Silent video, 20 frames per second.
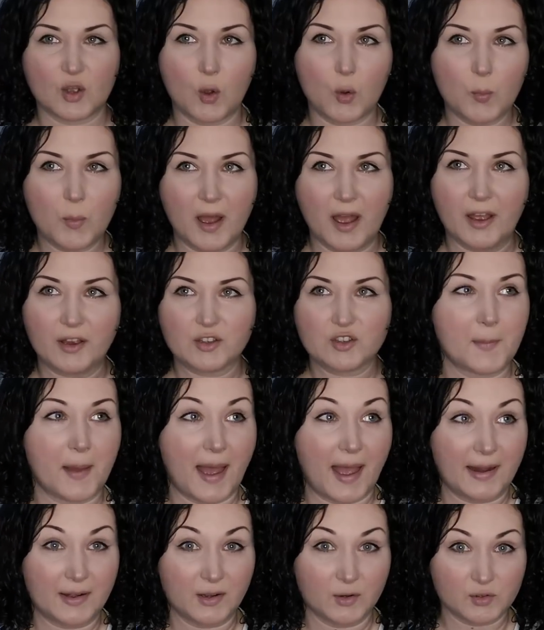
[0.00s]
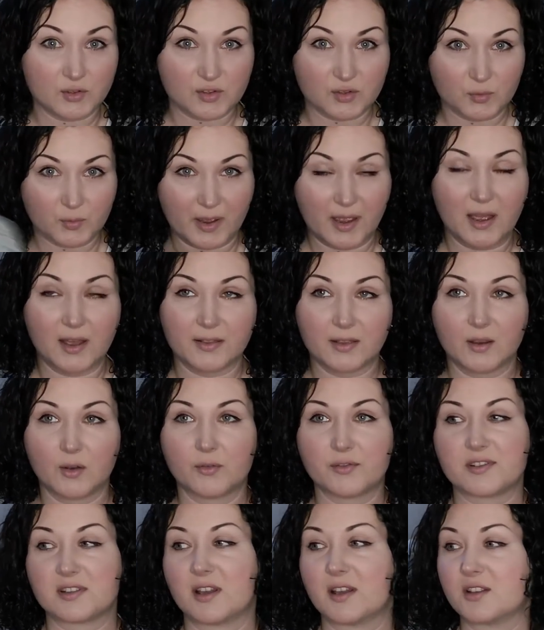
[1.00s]
much, and also my other
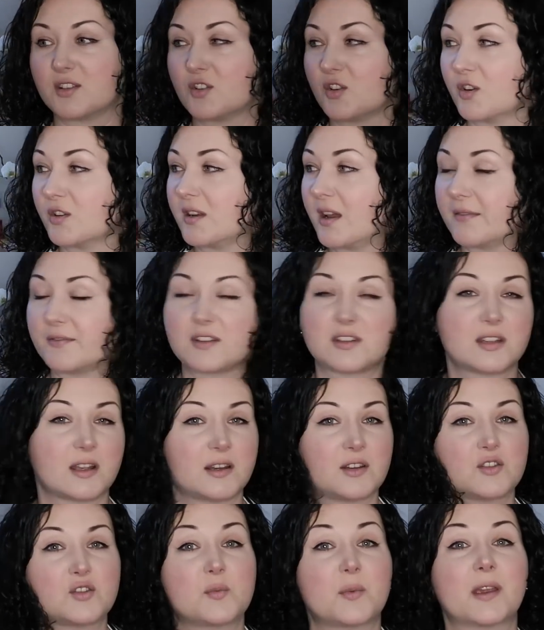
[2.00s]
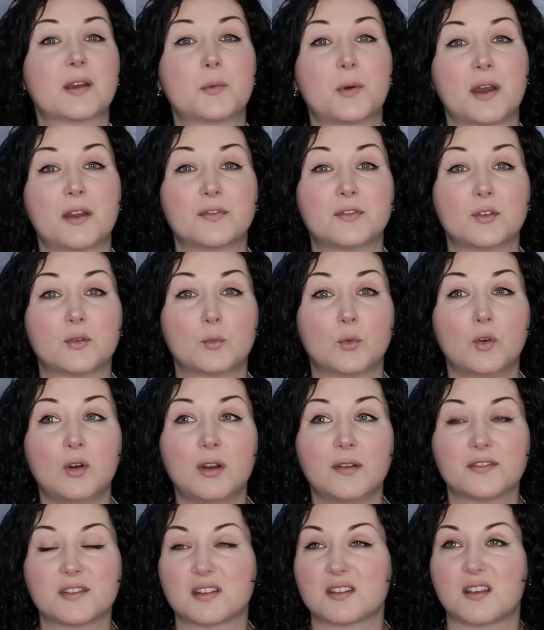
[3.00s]
oversized shirt, I've decided to make quite a few more.
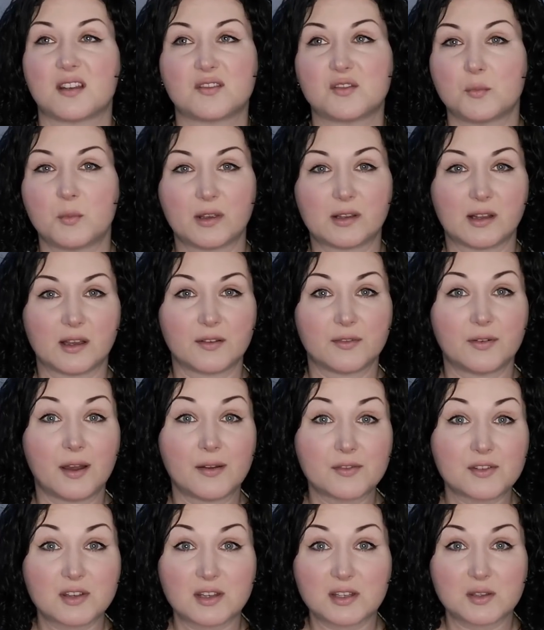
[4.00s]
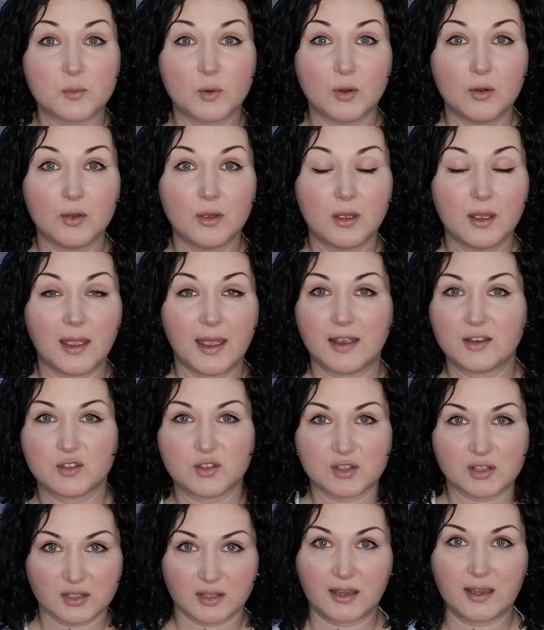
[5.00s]
I've decided to make like 5 or 6 more and
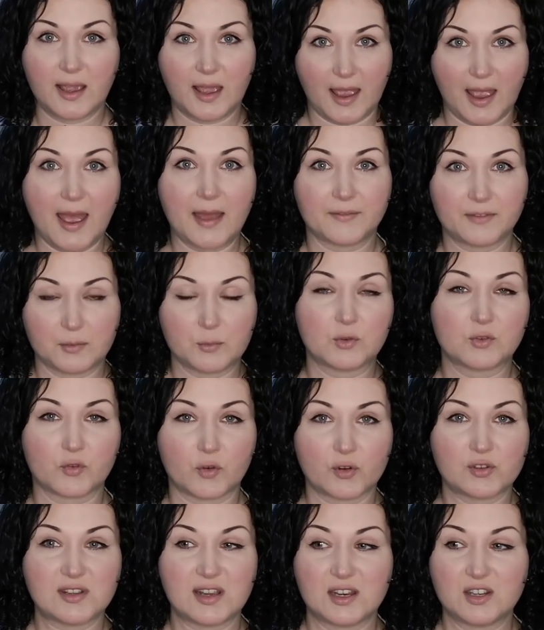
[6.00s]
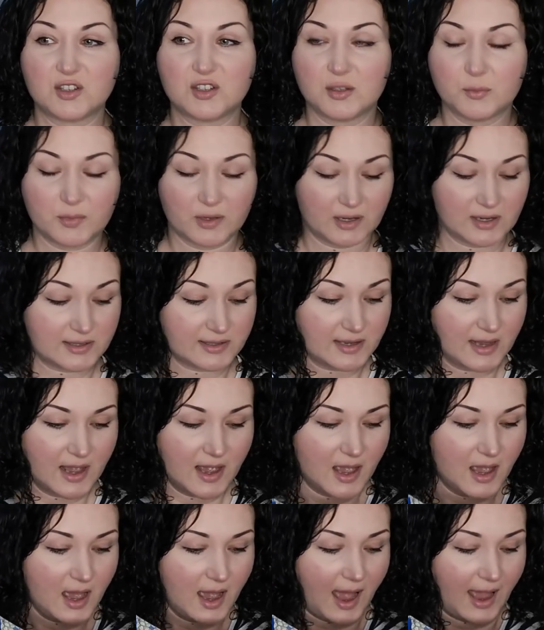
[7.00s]
just have them on rotation, because
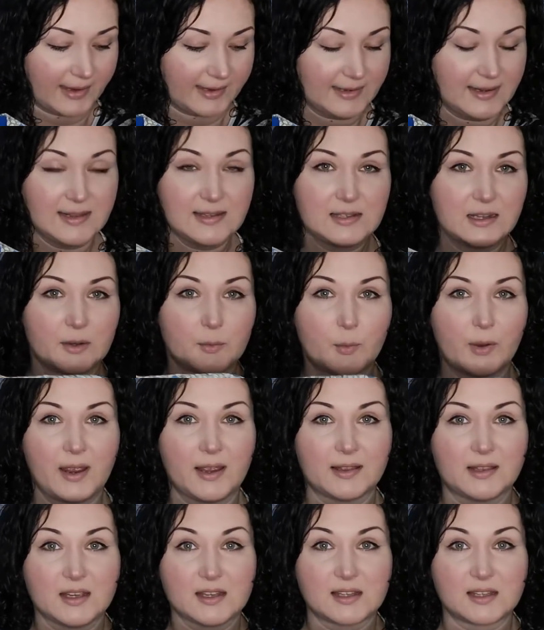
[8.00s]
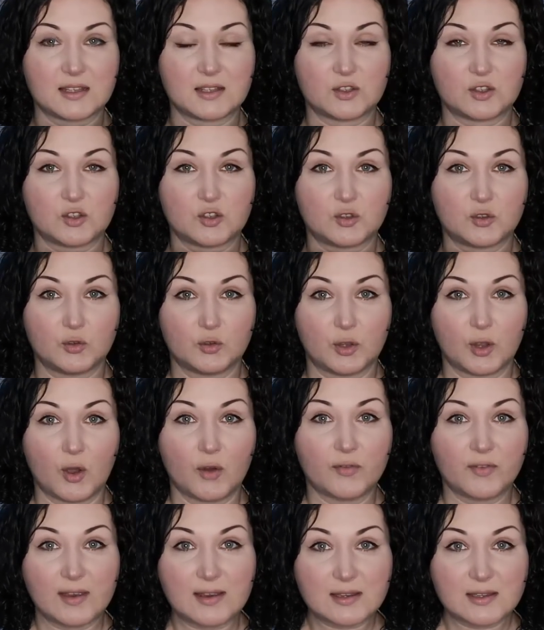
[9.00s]
I can easily wear this to the
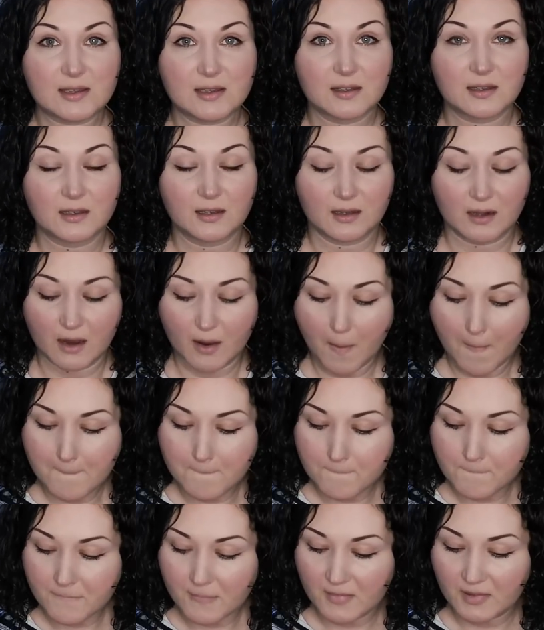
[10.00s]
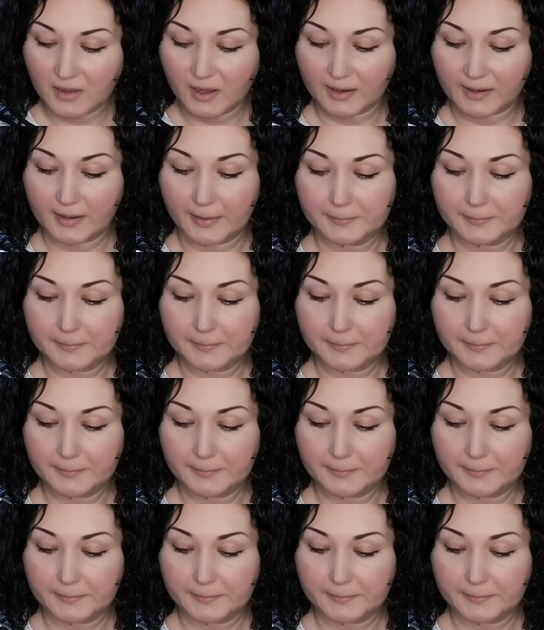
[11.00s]
office, you know, like